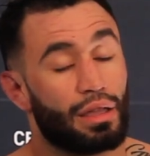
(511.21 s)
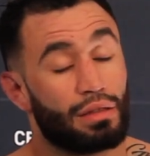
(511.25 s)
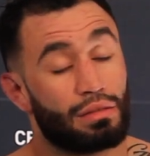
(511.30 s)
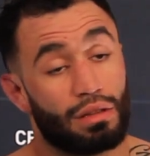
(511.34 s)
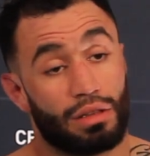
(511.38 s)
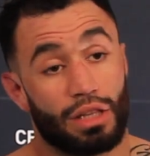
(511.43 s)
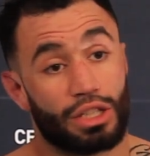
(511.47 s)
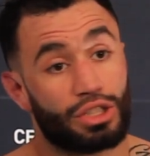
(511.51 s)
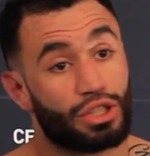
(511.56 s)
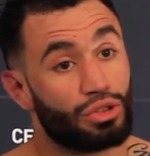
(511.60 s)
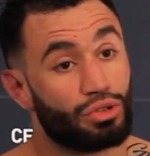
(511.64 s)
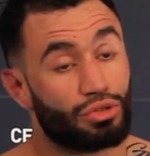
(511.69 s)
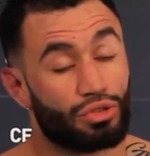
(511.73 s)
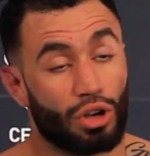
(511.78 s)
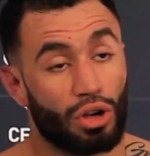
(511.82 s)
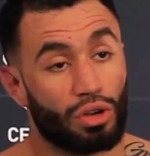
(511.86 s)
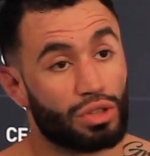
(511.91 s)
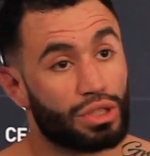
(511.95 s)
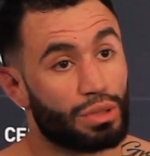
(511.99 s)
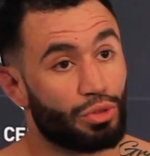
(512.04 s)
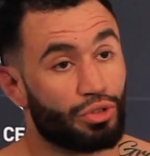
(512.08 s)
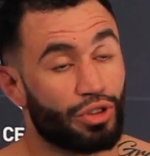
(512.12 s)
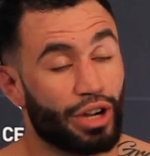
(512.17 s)
Unless you
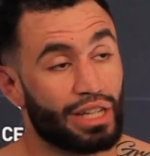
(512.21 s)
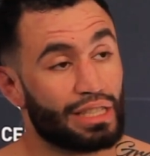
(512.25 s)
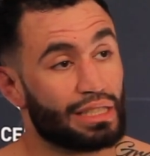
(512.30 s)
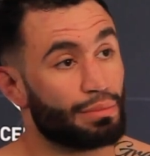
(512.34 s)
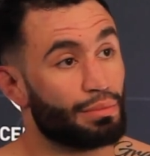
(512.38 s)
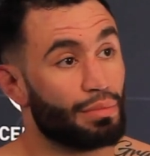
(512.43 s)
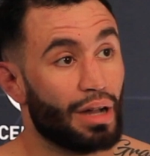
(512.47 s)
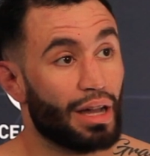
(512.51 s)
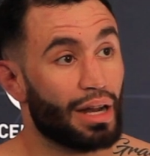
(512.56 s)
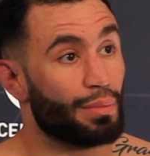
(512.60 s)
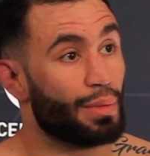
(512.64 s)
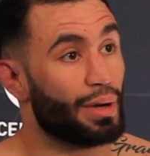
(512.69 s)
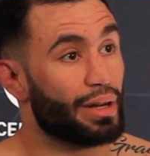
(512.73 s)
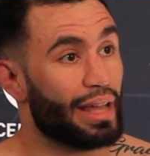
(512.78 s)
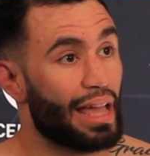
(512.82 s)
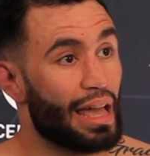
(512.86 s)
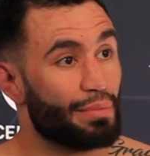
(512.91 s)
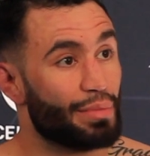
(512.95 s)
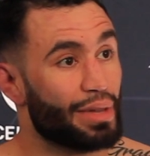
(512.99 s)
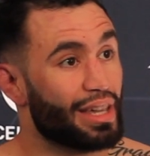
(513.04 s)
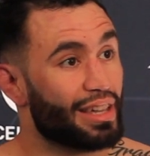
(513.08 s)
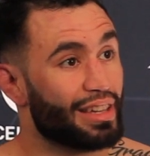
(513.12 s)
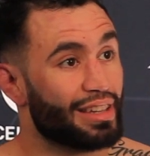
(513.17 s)
throw some crazy amount of money
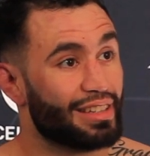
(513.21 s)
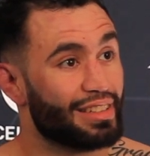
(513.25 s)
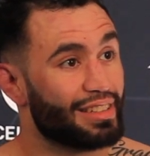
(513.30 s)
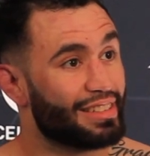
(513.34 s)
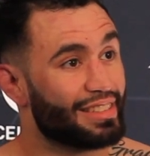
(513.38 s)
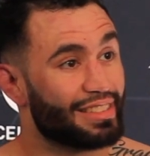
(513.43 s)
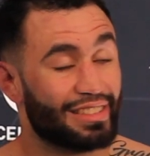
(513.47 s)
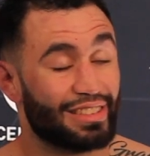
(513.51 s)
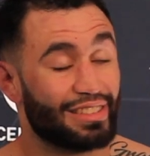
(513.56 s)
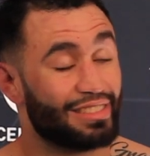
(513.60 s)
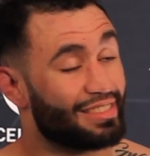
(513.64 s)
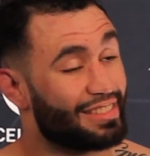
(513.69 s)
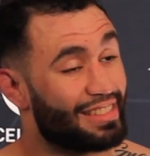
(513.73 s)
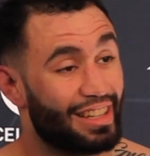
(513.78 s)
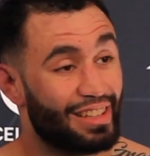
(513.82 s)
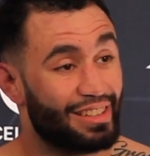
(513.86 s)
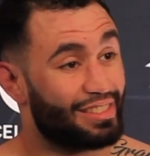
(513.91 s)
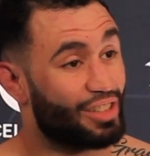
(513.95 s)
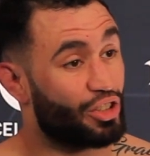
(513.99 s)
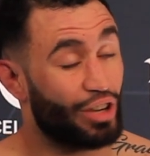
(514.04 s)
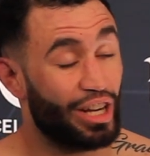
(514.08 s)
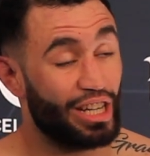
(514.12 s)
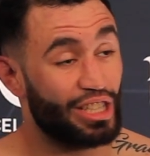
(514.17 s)
at me, the
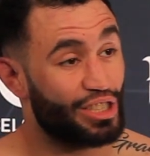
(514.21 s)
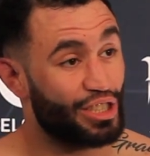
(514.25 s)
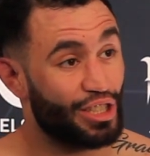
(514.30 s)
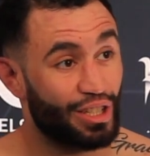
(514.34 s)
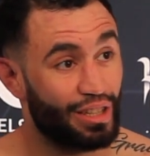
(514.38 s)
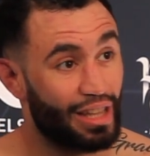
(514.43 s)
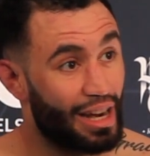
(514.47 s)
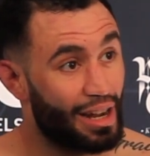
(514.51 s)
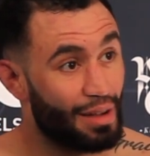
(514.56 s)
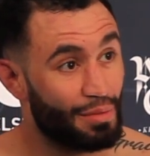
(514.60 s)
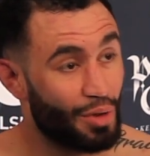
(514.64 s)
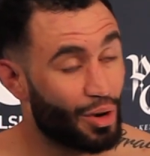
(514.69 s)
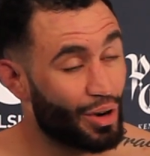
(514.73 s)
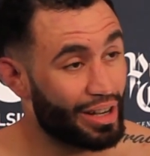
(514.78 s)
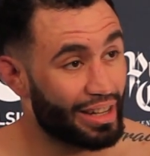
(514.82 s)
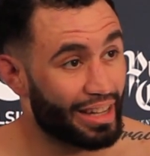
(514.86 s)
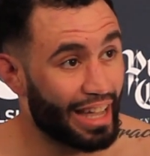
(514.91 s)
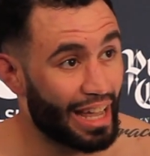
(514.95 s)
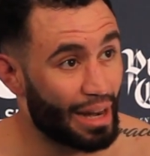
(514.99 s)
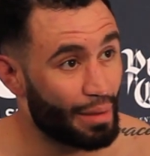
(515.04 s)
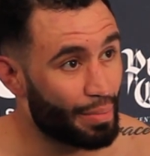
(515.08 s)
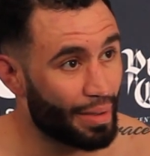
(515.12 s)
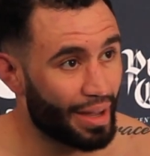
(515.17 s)
crazier that I'm already
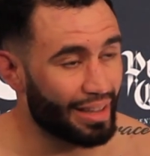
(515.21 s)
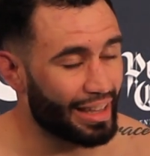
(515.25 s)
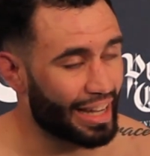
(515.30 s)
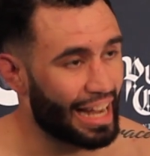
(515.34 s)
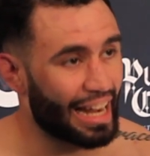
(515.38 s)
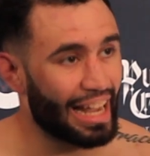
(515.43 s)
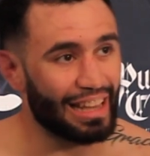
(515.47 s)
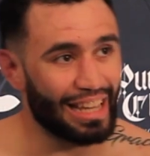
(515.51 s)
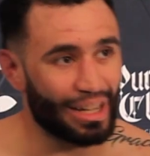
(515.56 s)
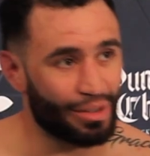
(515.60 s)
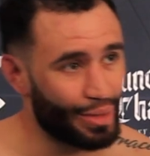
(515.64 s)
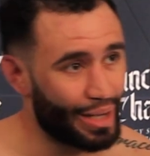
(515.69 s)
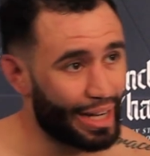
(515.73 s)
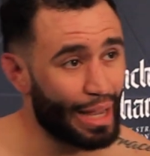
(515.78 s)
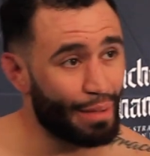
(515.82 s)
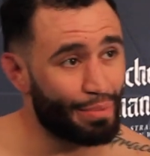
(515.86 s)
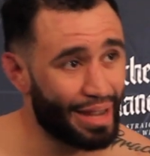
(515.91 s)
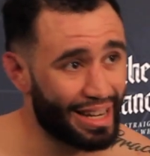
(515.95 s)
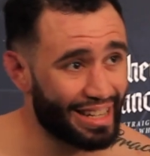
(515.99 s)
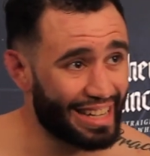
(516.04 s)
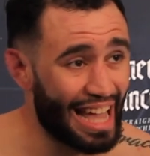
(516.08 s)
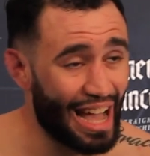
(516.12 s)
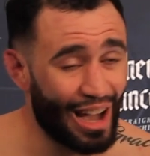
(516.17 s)
getting paid. Like, I like what I get
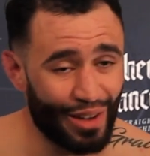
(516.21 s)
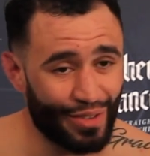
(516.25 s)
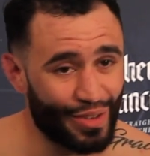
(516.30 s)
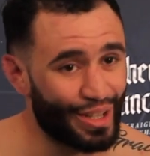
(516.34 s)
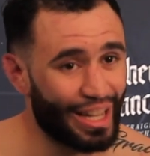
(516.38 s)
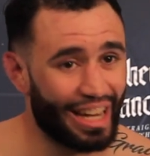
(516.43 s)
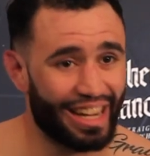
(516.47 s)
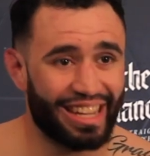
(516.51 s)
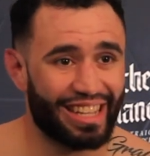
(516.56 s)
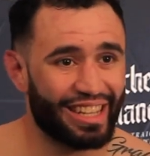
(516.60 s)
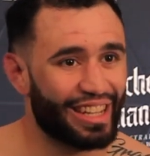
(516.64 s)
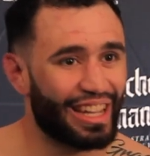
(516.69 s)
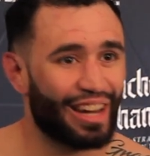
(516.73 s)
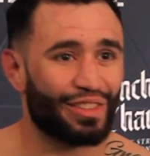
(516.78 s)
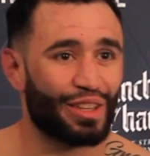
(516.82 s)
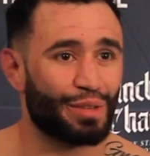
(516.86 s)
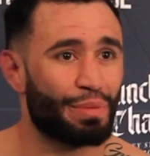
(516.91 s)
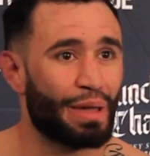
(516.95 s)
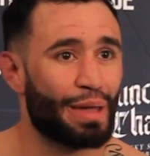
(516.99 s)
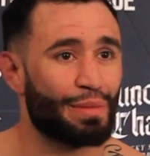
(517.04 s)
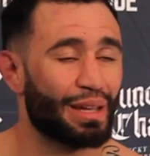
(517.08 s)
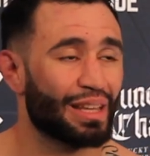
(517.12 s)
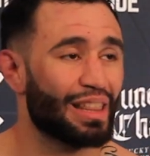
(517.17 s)
paid now. You're going to have to
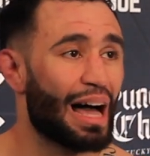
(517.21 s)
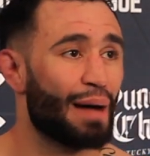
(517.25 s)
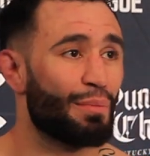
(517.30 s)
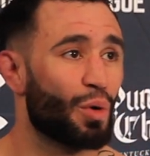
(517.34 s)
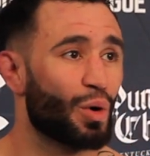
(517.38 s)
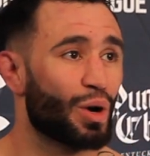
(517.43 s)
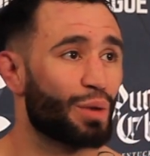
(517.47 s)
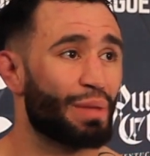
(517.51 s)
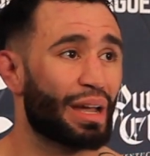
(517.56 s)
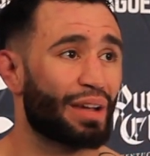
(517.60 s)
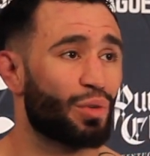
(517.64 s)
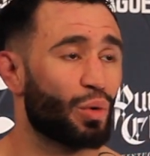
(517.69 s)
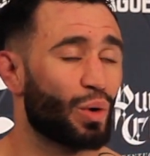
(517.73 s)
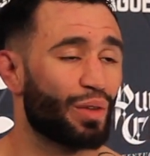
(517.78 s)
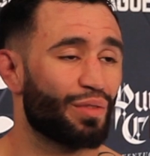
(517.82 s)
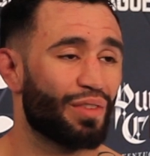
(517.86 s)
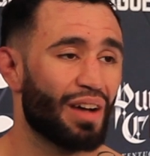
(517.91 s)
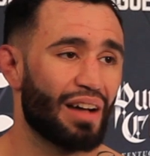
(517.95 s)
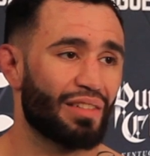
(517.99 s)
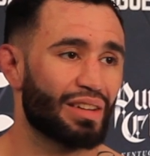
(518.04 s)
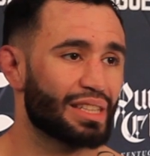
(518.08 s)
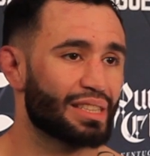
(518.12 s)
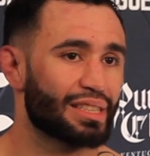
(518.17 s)
pay me a lot more to make
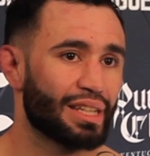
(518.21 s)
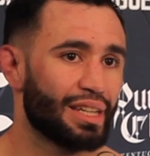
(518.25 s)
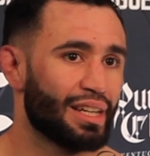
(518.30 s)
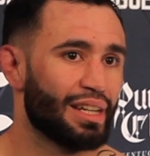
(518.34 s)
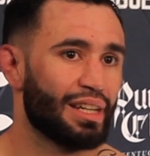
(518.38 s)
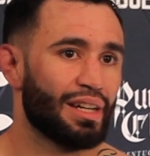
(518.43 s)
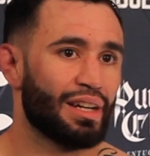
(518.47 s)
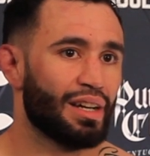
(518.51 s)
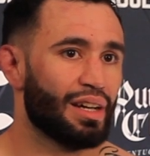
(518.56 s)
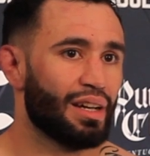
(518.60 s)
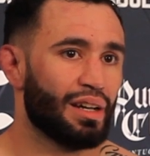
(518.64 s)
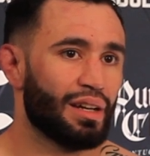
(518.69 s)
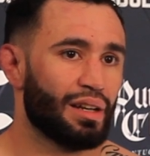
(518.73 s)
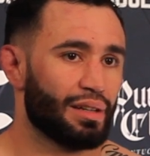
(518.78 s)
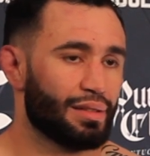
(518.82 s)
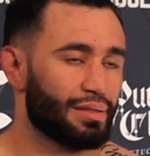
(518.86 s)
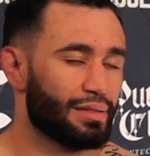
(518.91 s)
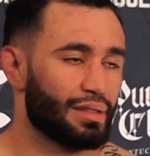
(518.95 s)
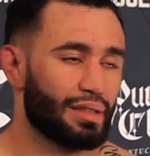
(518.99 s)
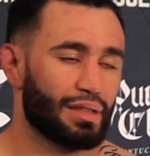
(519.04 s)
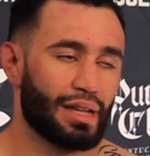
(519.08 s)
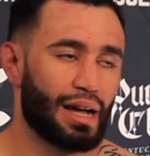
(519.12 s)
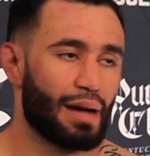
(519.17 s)
45 because
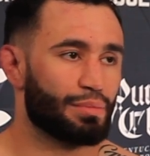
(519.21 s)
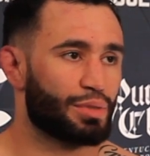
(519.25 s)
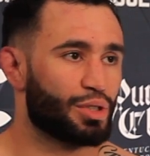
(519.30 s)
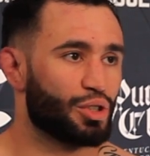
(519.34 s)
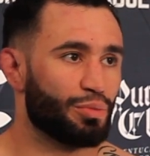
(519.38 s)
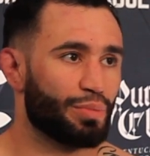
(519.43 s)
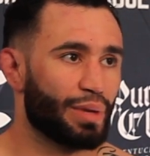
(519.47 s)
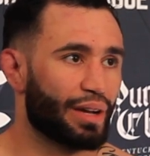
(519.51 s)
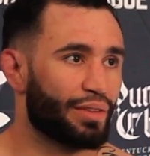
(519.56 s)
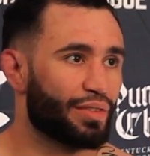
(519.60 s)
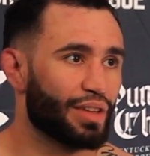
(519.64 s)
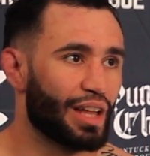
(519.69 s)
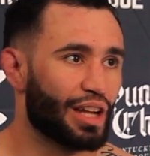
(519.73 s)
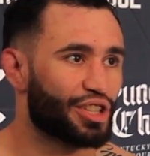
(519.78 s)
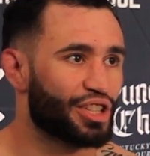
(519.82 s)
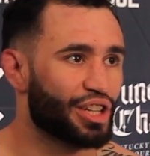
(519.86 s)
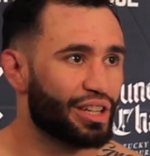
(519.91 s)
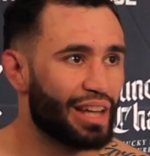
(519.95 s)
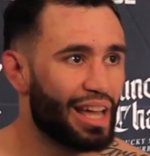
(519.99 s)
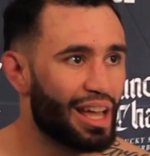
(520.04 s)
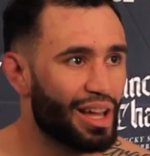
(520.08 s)
I'm too big for that shit now.